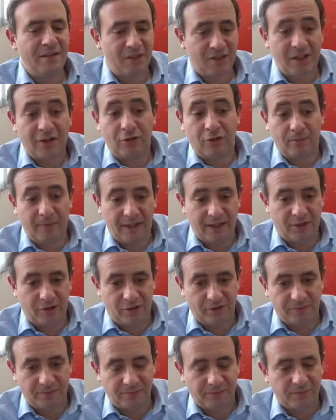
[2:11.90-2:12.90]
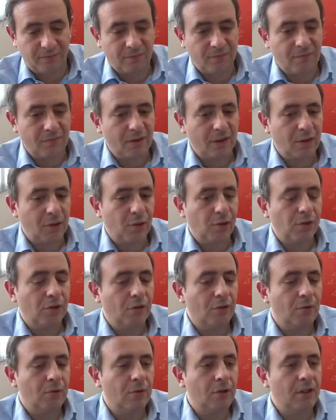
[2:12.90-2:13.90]
central banks
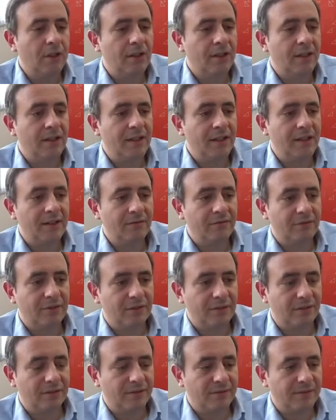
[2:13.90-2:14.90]
would give